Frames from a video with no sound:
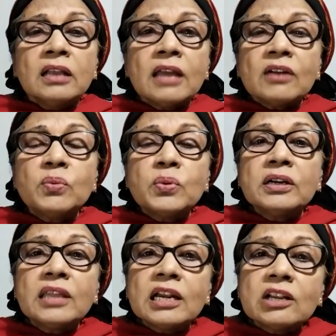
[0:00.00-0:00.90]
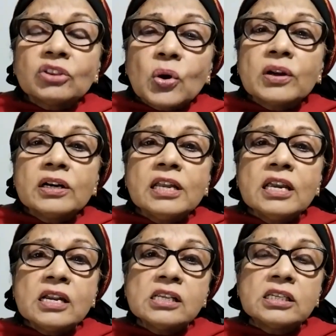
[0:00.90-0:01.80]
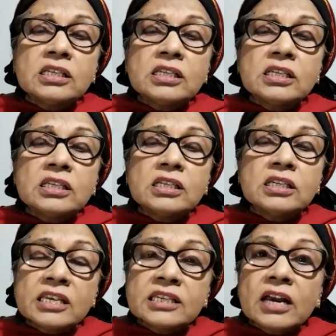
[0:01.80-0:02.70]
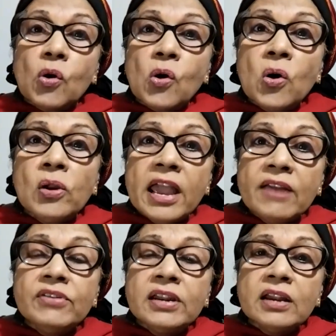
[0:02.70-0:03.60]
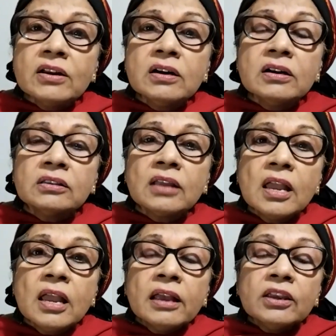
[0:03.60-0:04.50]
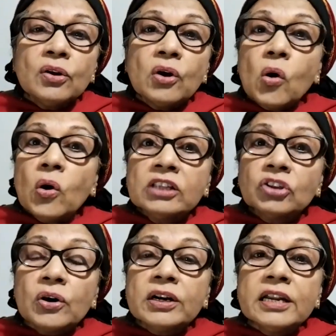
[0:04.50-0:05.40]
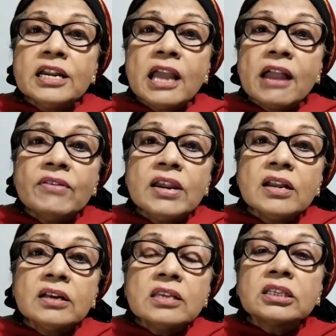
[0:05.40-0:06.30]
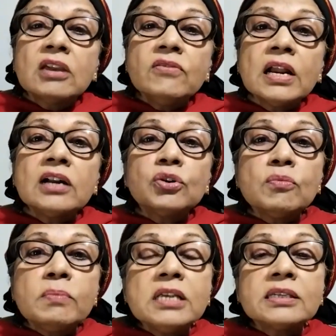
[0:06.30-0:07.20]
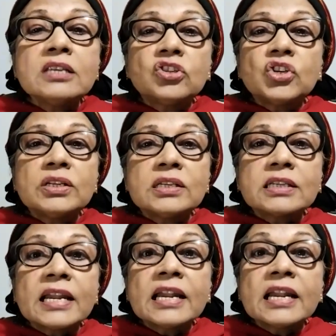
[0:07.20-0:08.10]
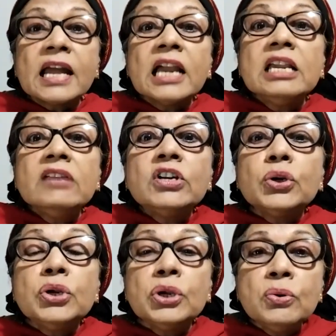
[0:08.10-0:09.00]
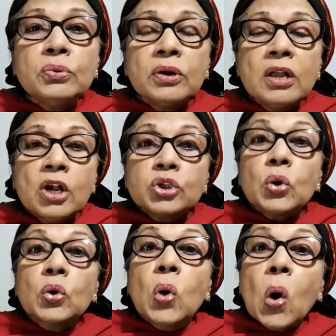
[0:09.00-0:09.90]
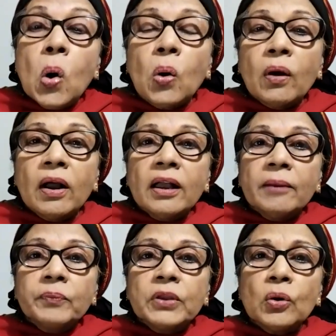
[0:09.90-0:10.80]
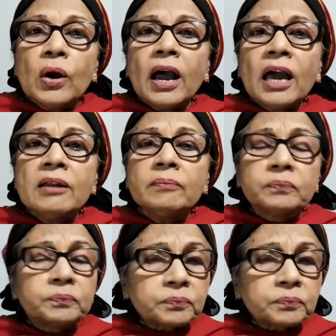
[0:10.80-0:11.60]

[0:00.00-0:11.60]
that word, that authority in his name. He says, all heaven and earth, you know, all authority in heaven and earth is given unto me, says Jesus, and I give it to you. So go, you know, and